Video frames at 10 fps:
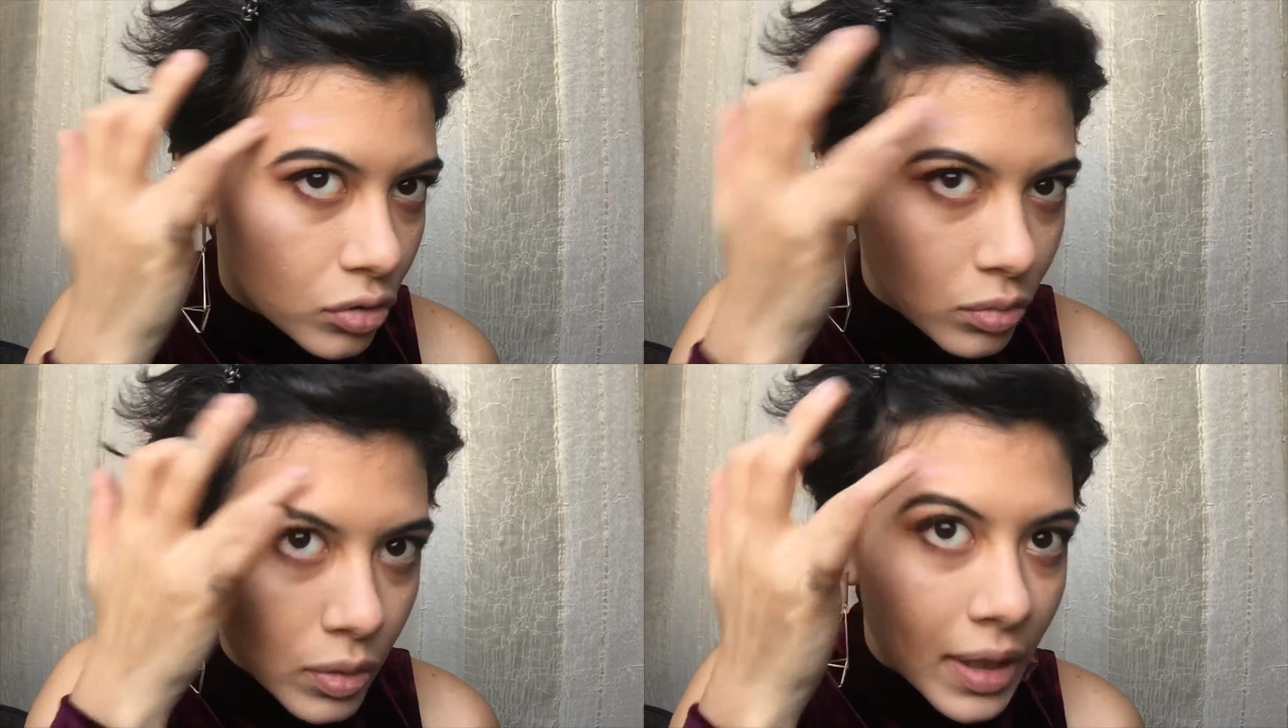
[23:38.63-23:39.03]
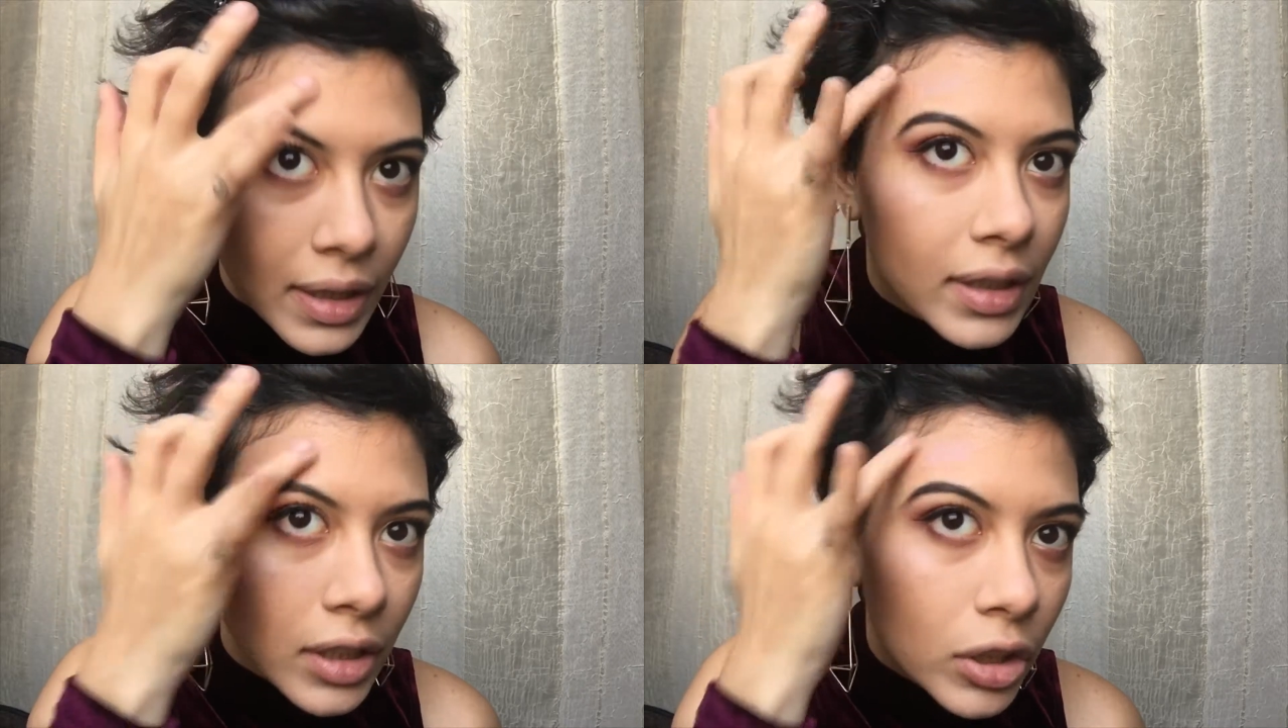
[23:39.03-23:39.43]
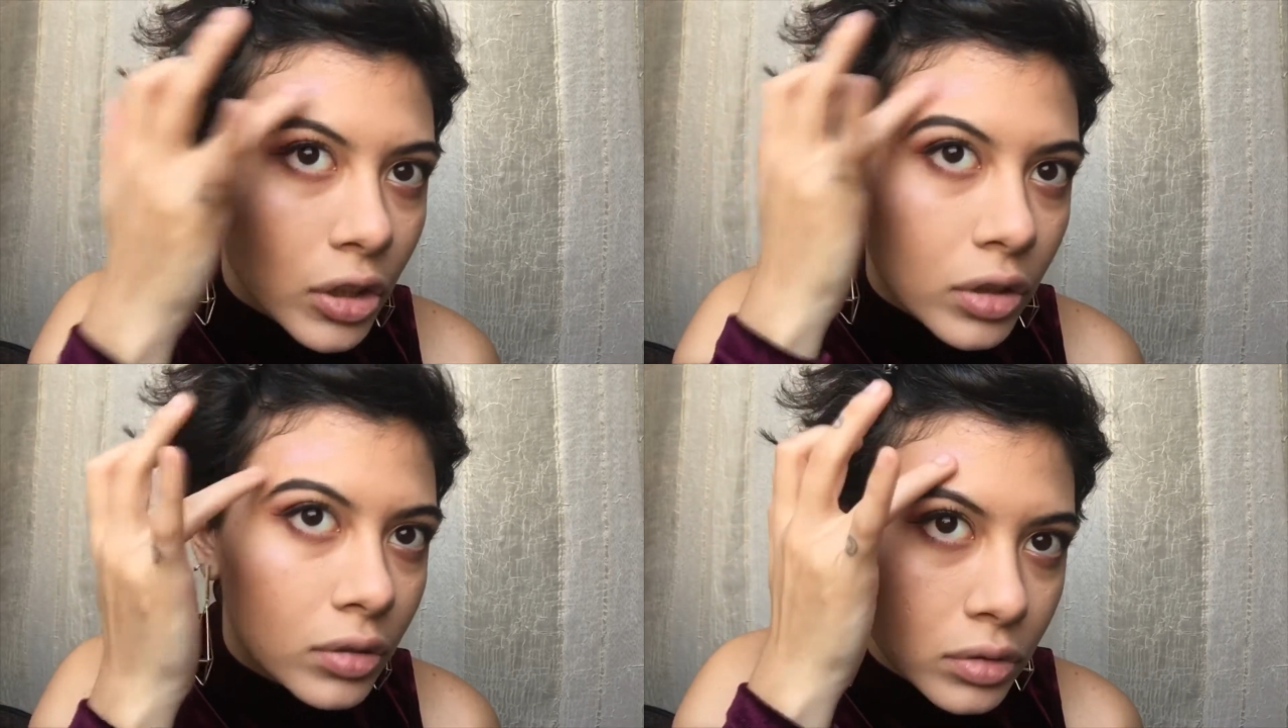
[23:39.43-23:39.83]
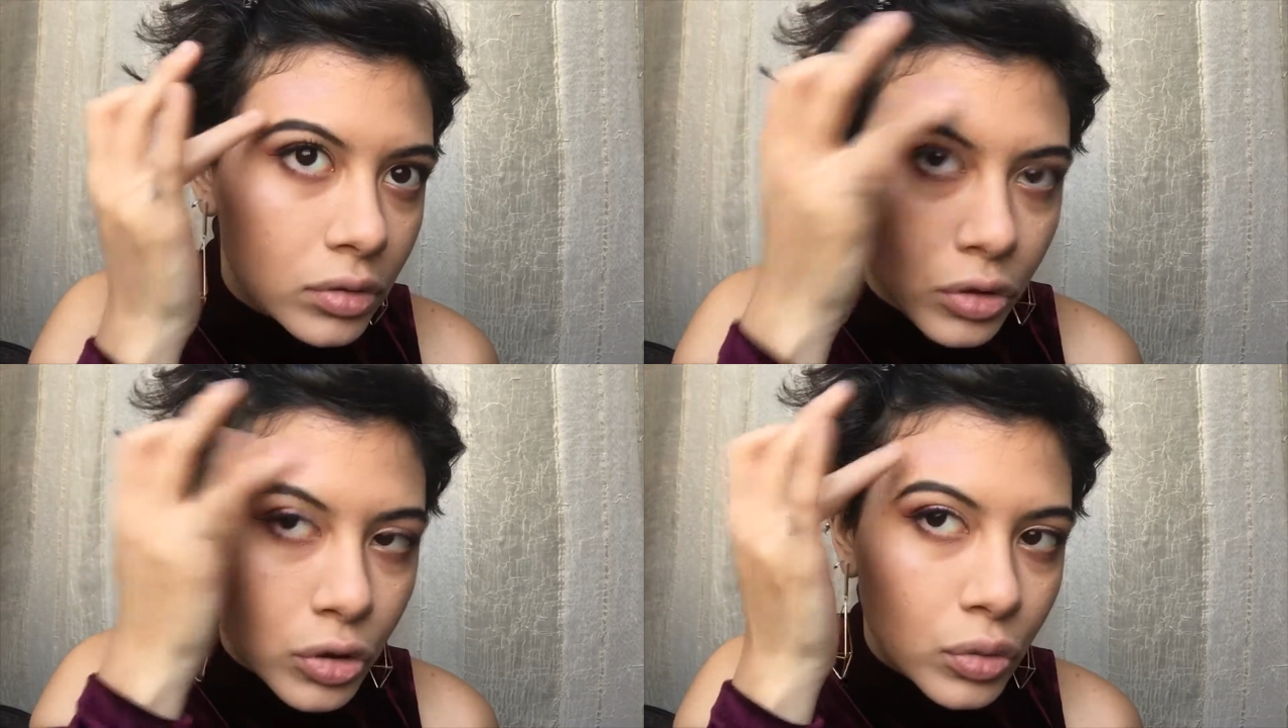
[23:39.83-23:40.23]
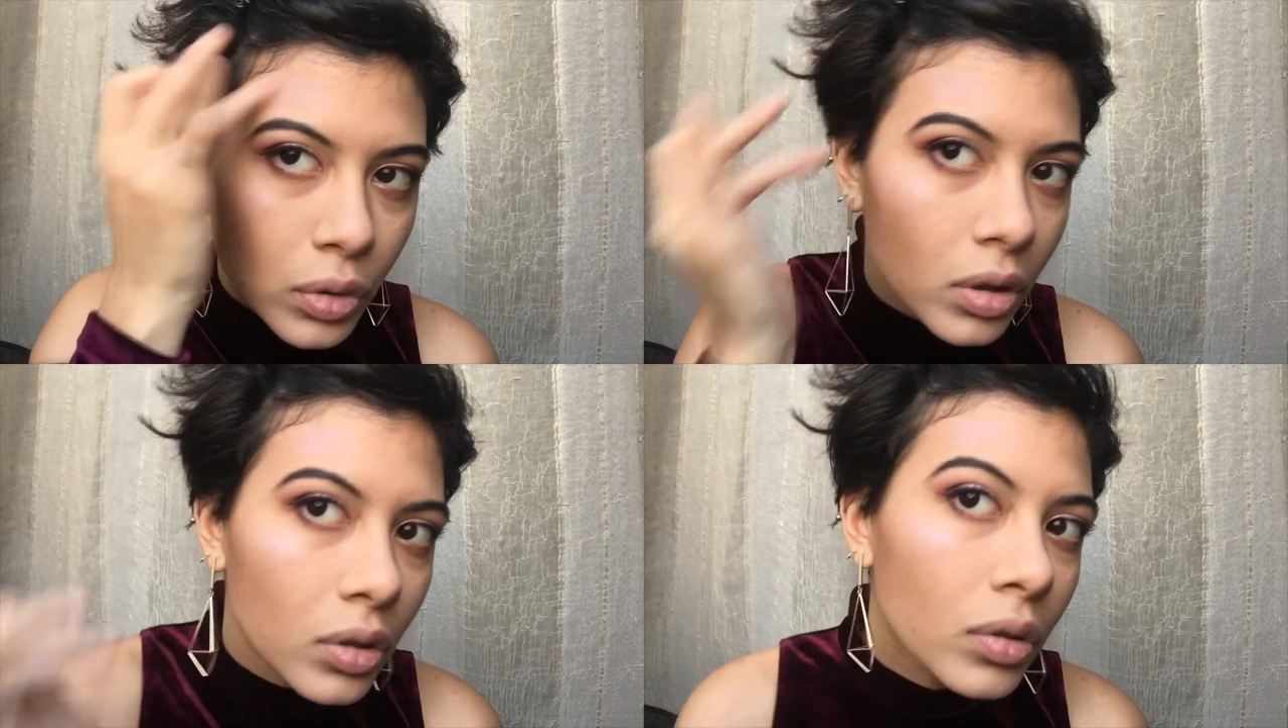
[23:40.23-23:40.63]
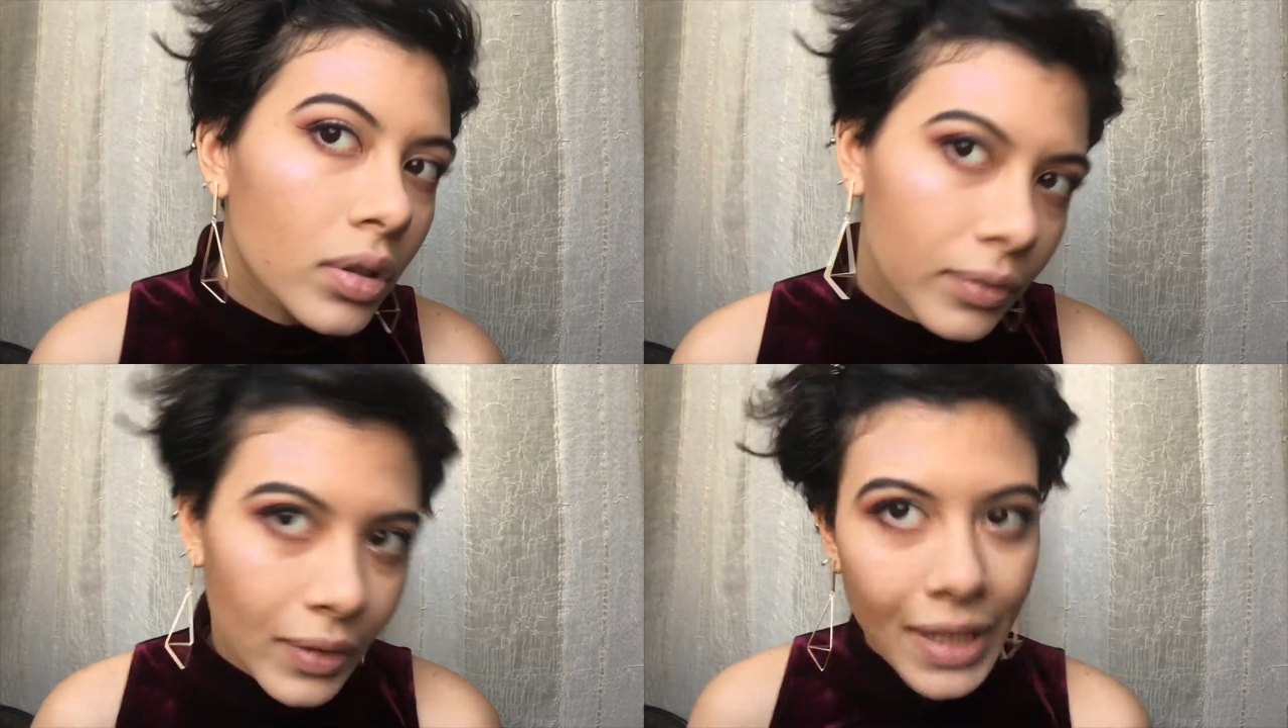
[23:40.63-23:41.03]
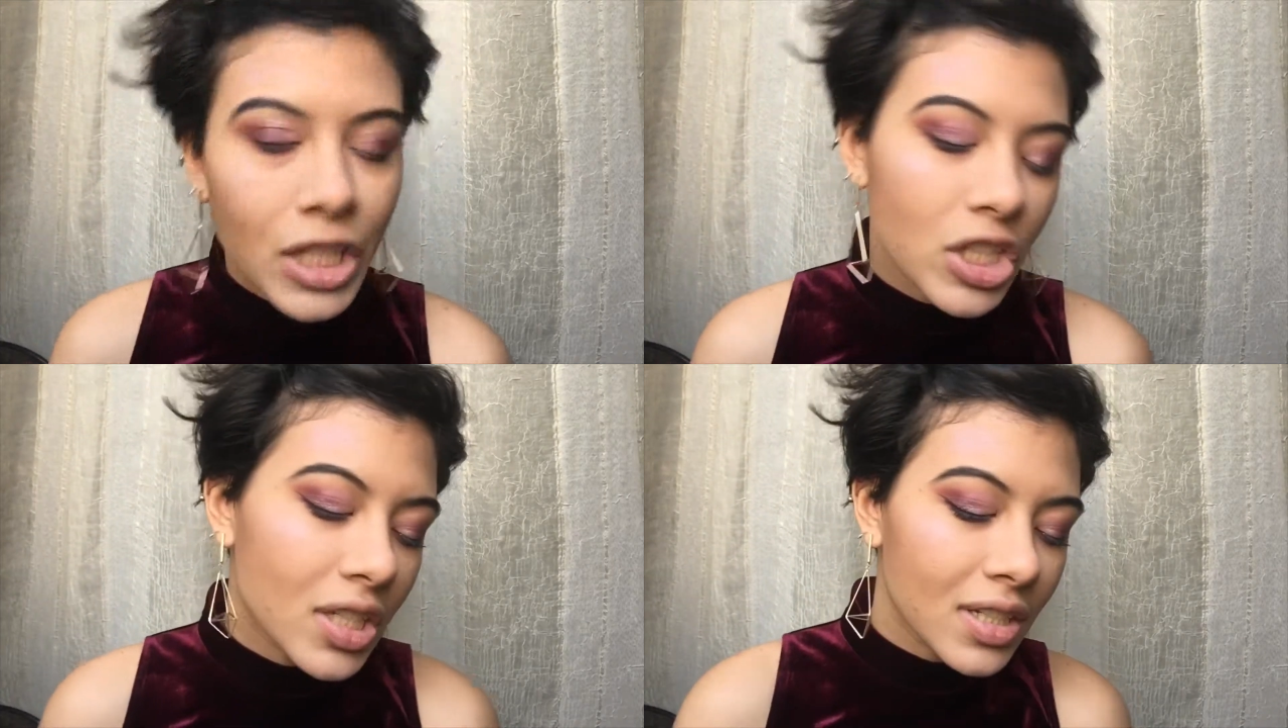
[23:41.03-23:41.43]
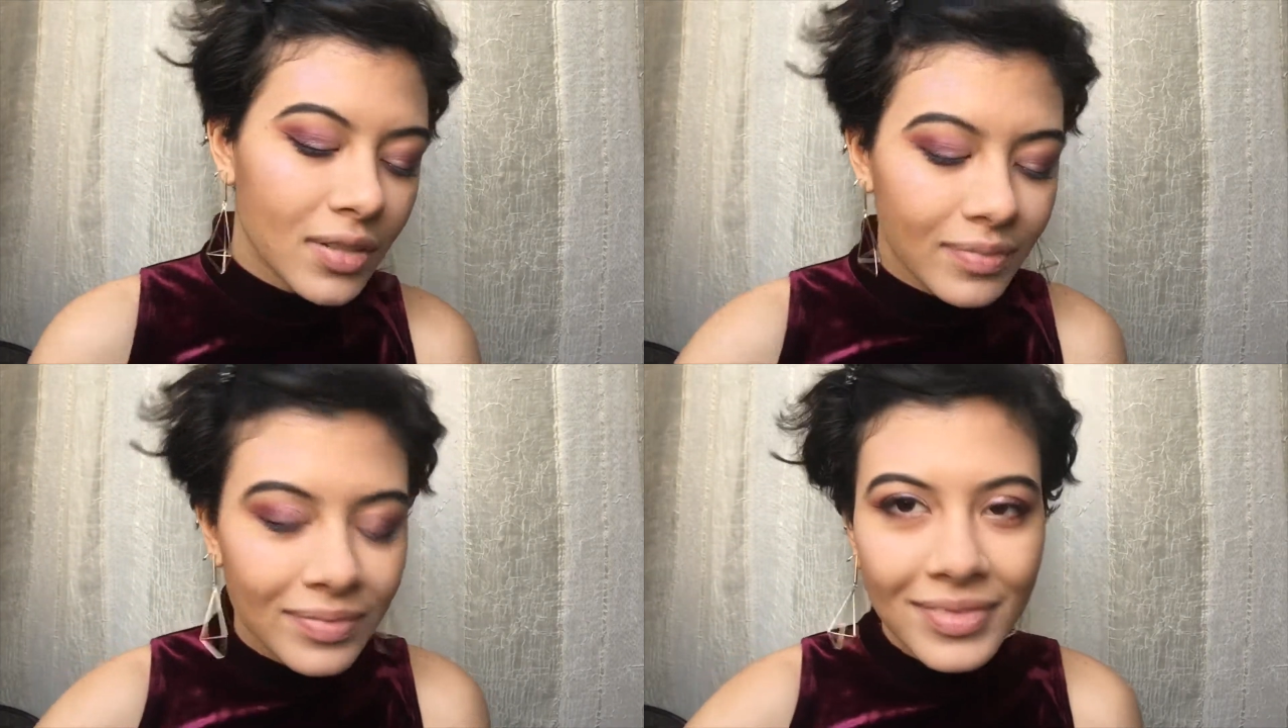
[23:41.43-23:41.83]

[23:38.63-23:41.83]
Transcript: Right here to do a reflection.